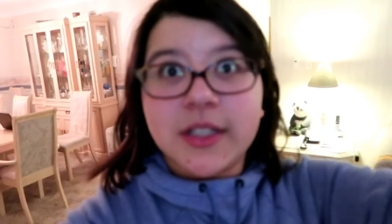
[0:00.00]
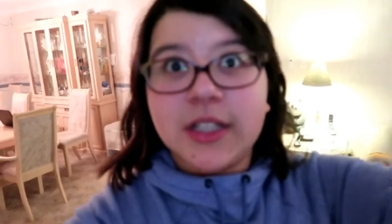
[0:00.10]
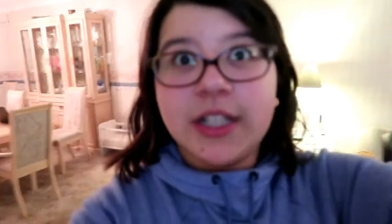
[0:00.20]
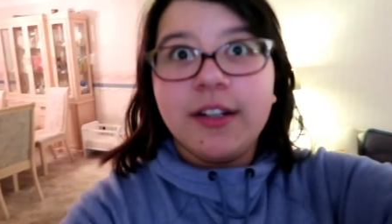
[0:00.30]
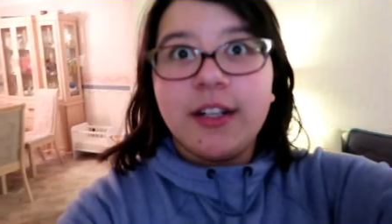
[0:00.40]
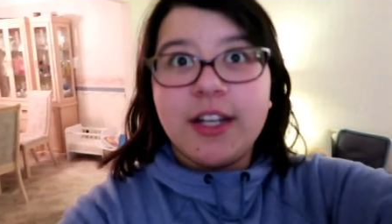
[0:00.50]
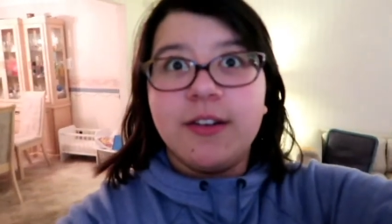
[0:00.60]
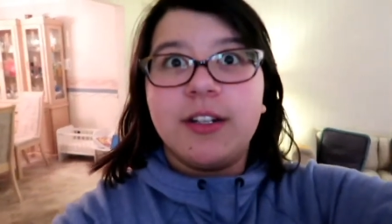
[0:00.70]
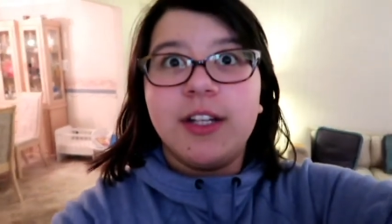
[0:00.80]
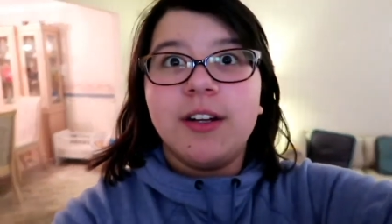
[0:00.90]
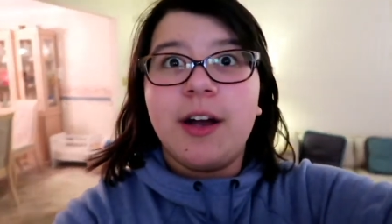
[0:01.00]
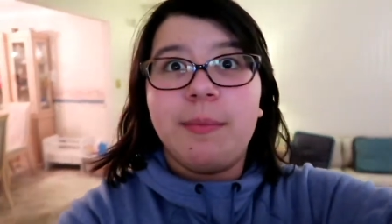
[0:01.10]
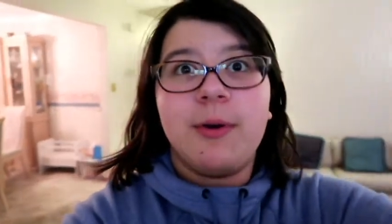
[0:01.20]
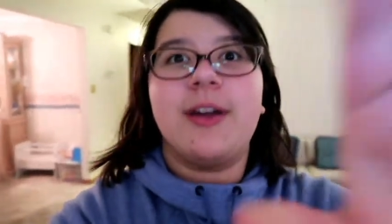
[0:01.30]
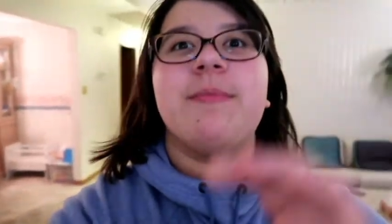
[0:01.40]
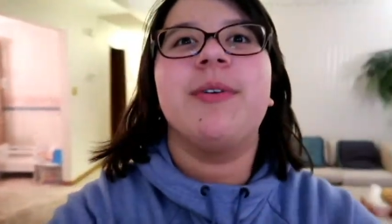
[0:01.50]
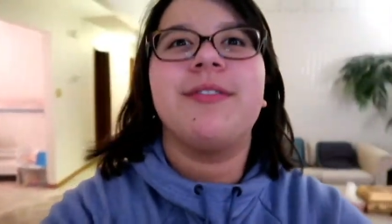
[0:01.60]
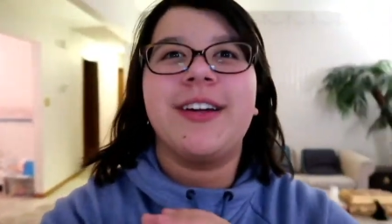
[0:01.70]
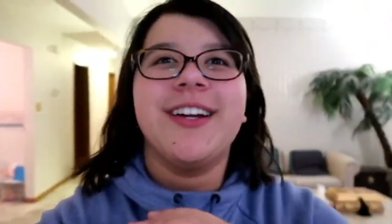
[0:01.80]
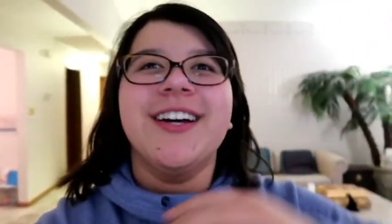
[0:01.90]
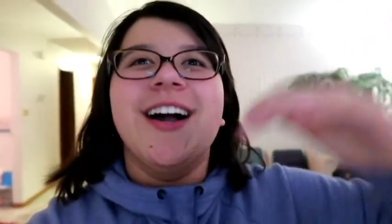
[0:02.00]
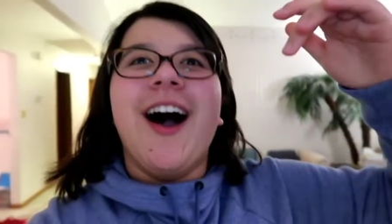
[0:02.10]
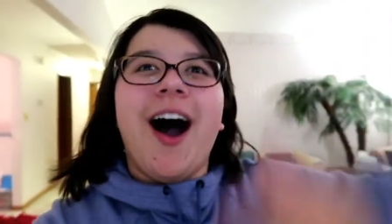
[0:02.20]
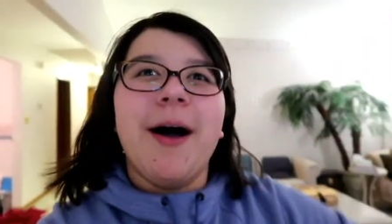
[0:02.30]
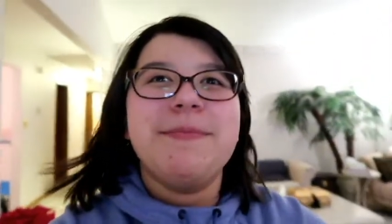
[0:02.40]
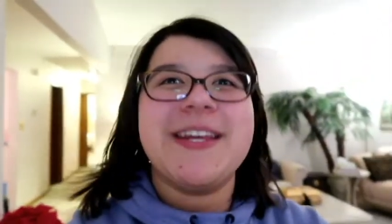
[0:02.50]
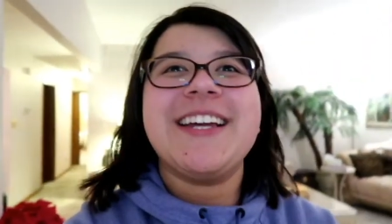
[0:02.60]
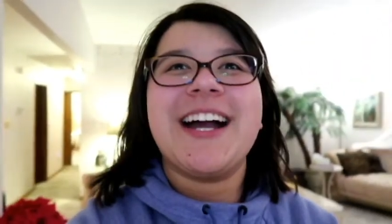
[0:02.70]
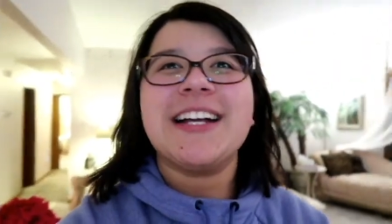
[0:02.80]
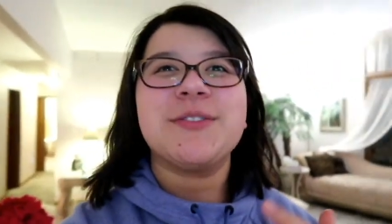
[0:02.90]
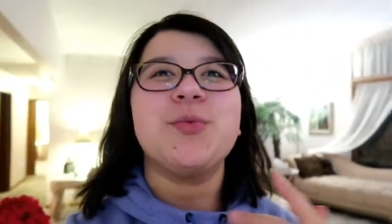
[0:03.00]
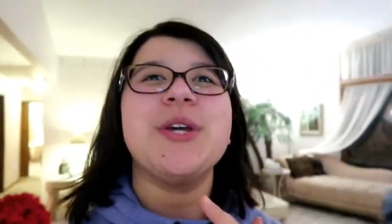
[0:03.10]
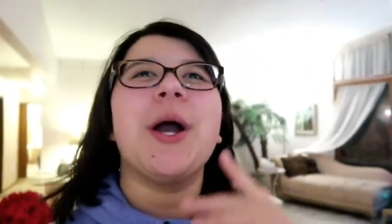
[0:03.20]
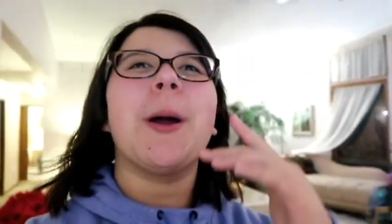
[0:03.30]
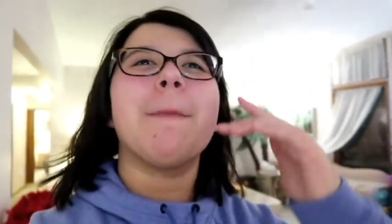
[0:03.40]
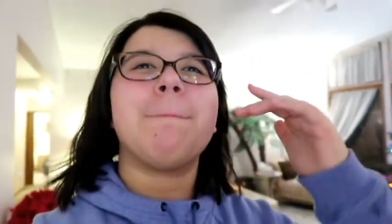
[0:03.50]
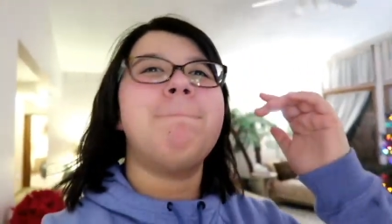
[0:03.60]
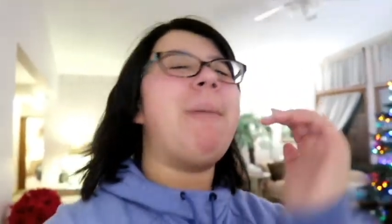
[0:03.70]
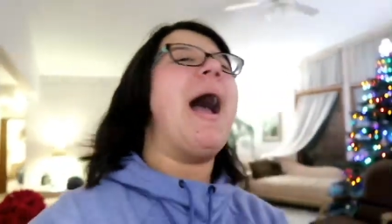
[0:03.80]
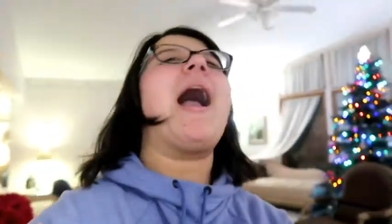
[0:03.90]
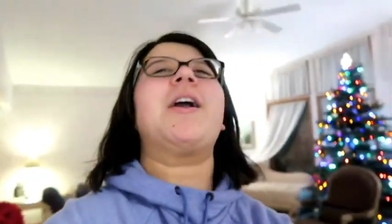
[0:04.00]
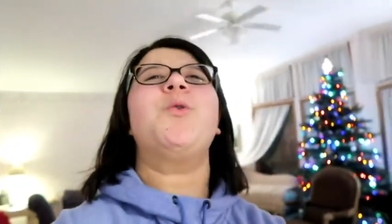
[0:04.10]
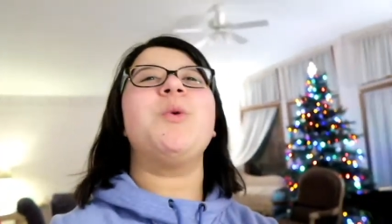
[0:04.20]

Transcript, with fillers: Clear, can you clear up? Okay, perfect. Update guys, we are back.